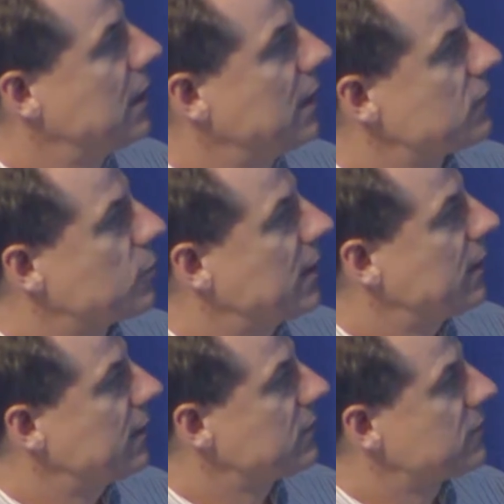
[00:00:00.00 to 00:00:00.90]
as well
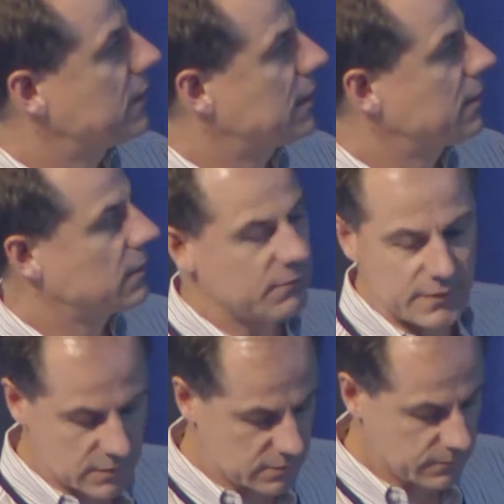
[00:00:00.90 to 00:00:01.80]
as
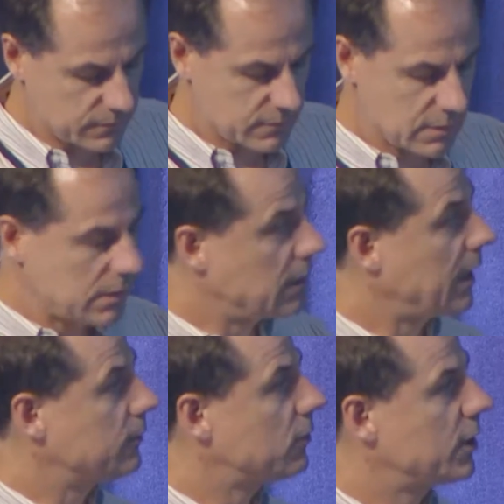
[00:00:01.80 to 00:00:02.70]
effects of
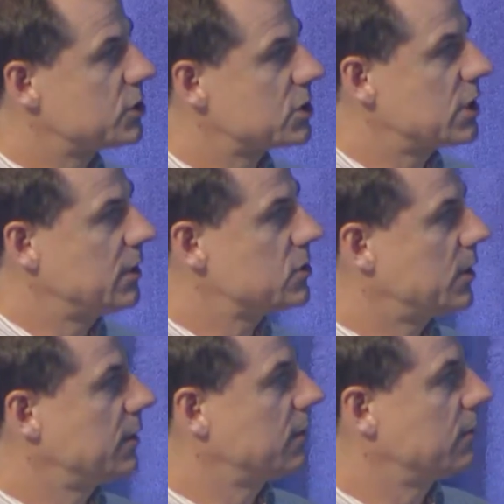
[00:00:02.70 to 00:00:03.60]
hydrologic change
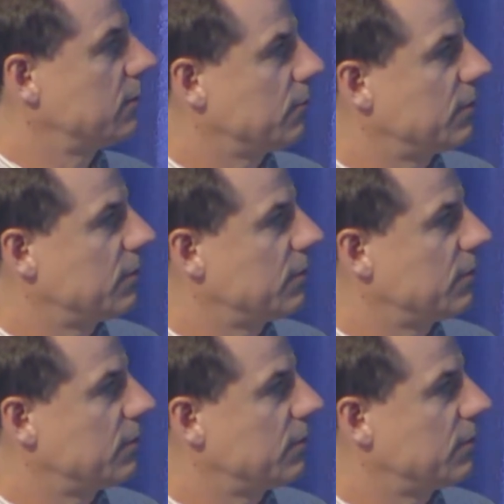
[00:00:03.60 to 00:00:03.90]
on the